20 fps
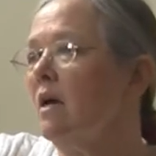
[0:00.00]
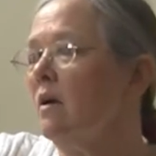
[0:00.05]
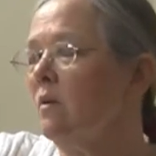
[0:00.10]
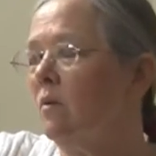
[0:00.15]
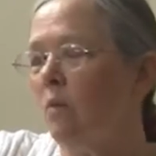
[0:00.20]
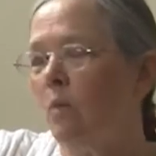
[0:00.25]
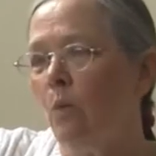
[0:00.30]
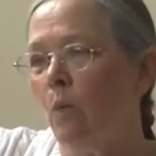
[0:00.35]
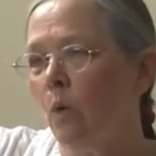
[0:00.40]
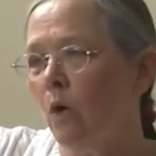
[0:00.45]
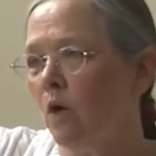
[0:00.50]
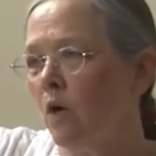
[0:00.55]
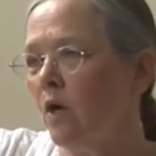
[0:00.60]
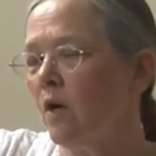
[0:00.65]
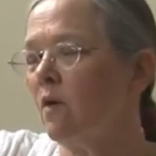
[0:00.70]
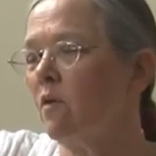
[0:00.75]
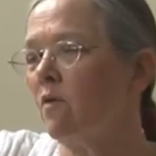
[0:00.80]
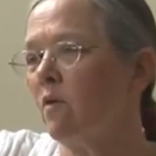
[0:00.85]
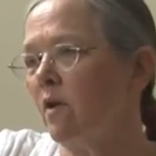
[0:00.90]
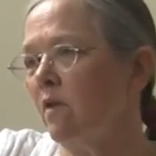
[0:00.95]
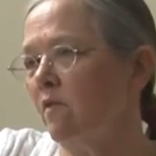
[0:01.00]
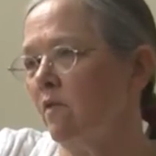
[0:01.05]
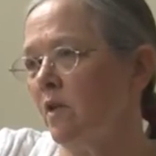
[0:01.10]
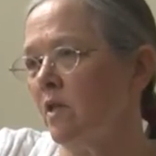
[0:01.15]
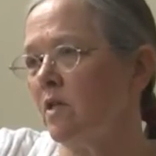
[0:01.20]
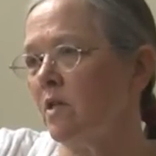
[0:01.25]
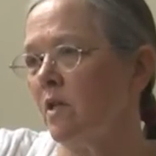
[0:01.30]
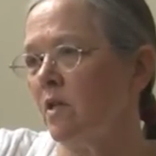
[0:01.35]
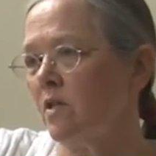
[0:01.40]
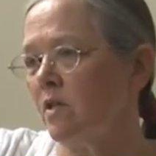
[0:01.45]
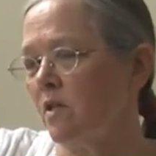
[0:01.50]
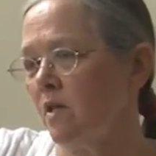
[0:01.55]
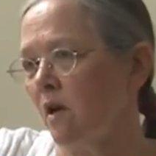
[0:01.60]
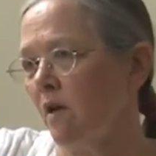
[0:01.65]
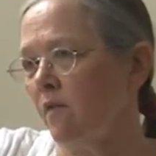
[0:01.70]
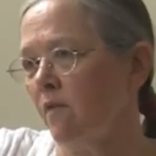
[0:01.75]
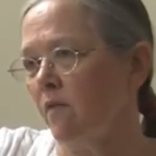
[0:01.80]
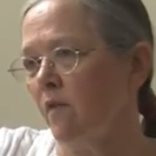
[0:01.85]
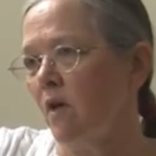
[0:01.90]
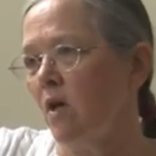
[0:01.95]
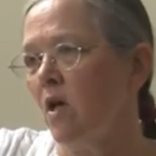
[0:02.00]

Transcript: We're going to revisit stuff.